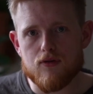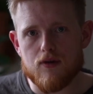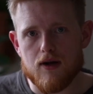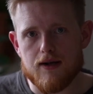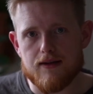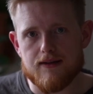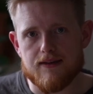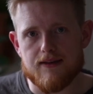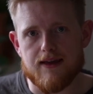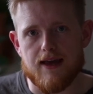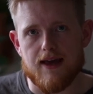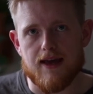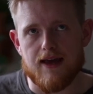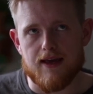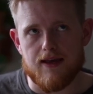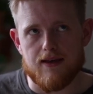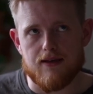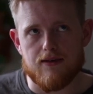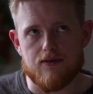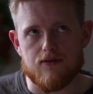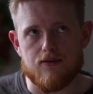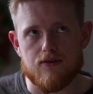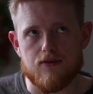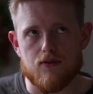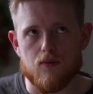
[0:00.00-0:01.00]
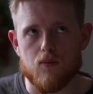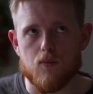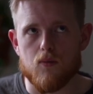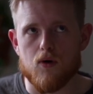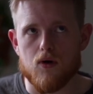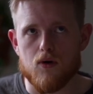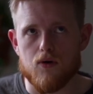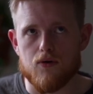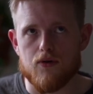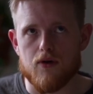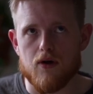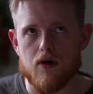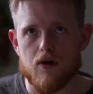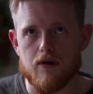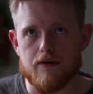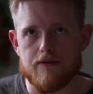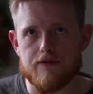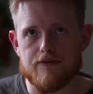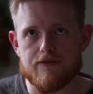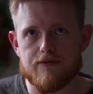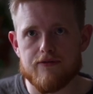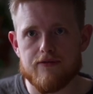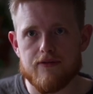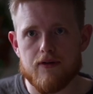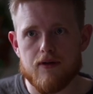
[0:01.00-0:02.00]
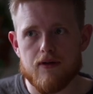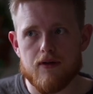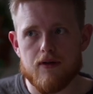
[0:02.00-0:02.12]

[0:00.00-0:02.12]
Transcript: you're trying to get into the world of